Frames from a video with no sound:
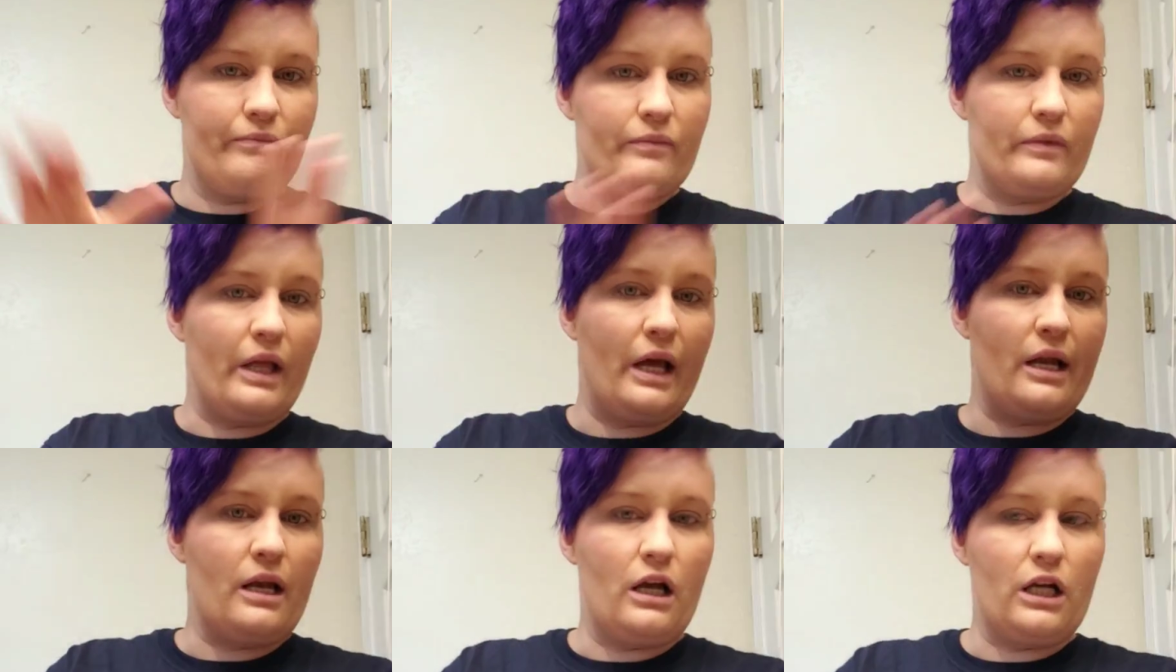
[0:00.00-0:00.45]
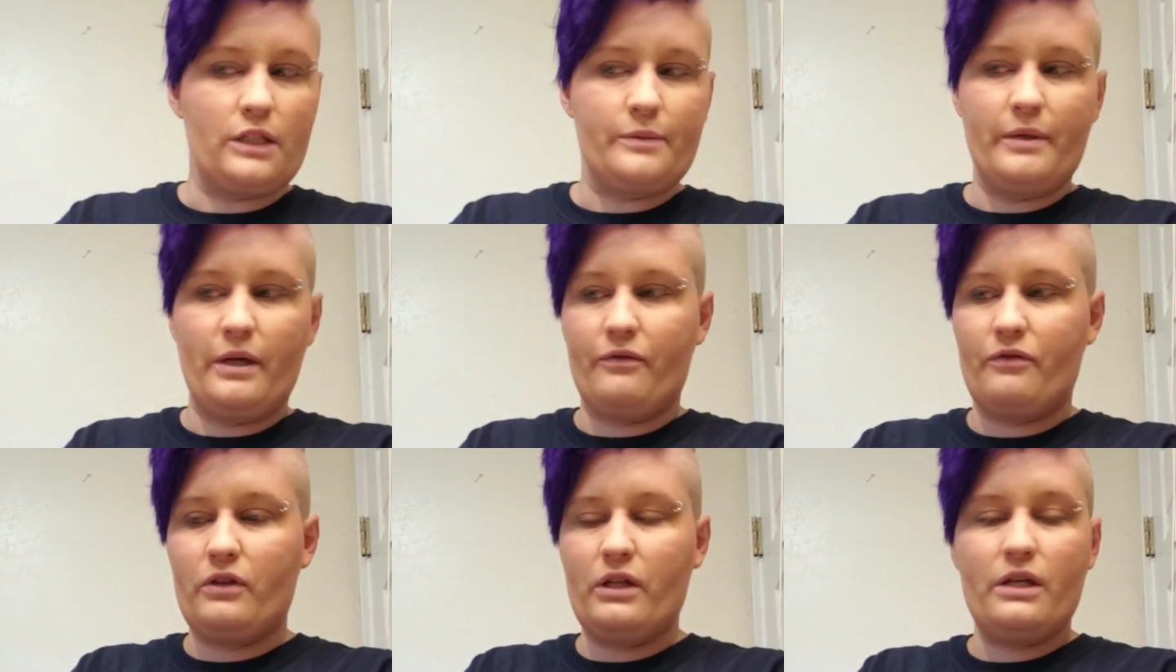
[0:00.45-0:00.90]
That knocks me
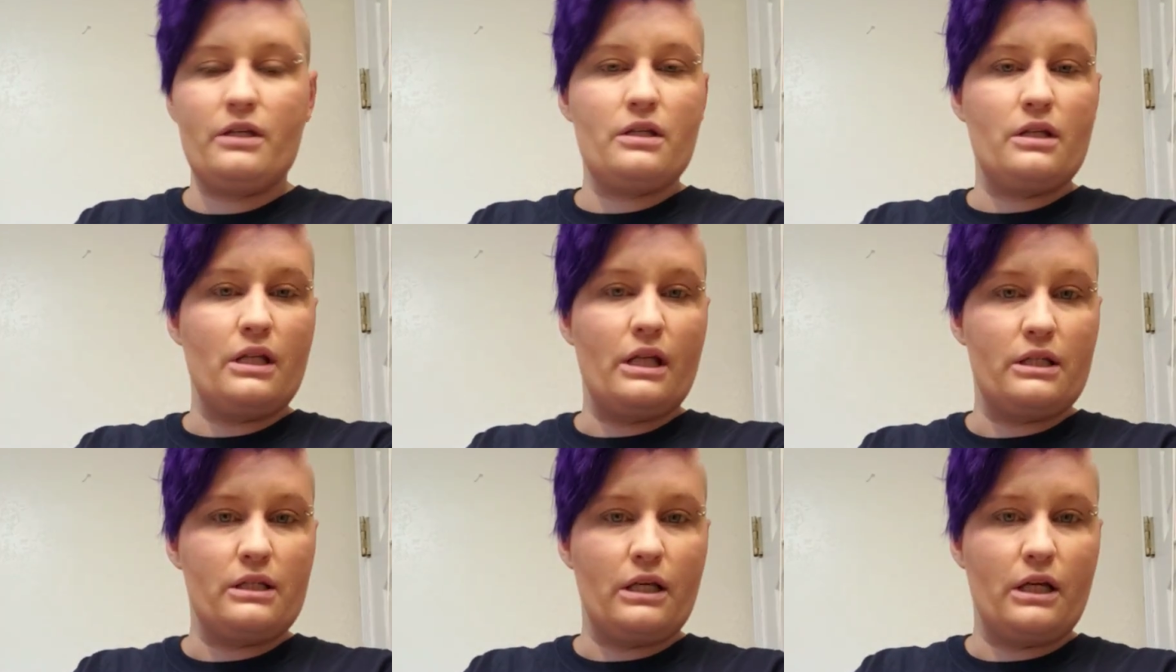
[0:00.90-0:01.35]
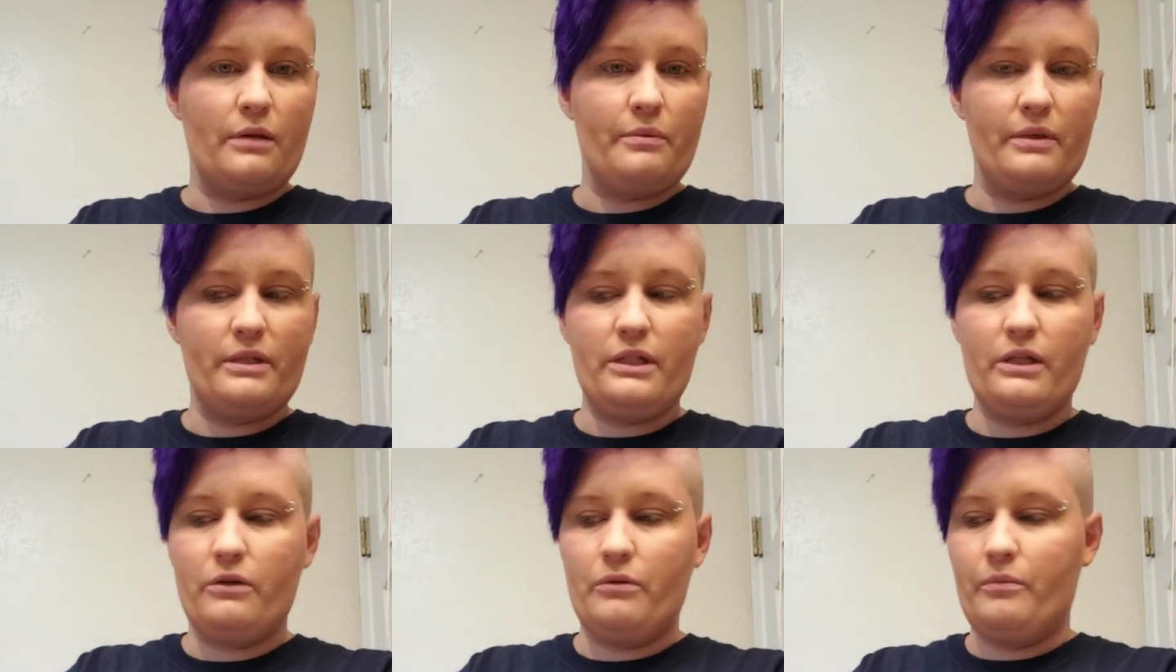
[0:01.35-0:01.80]
off the list. That's not a big
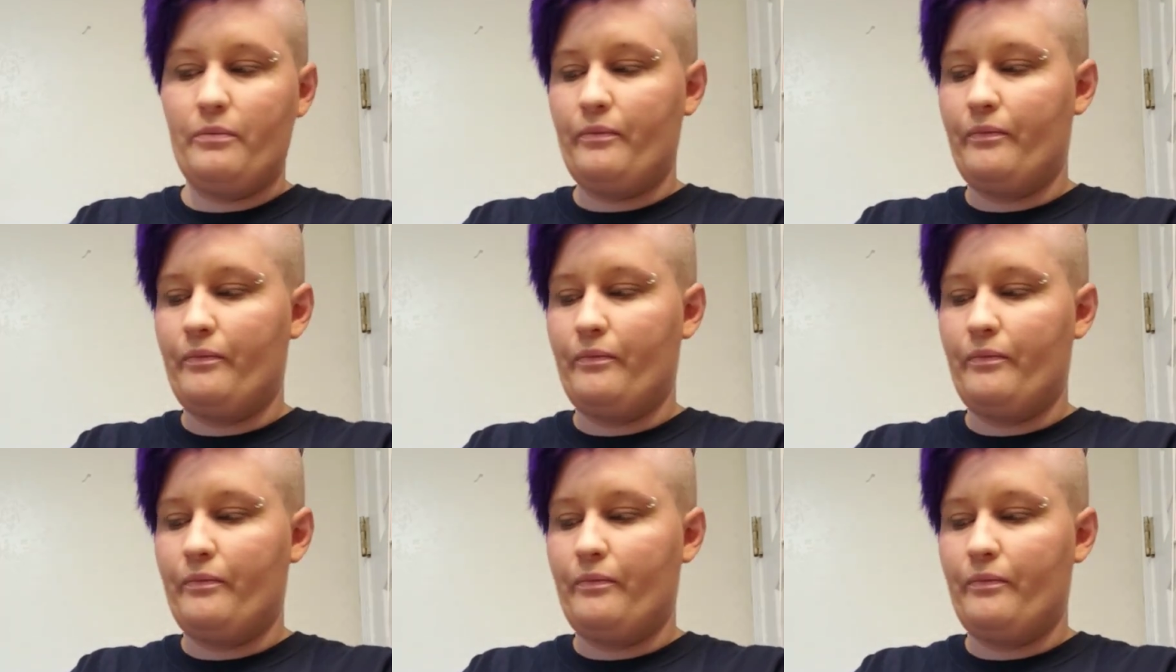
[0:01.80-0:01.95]
deal.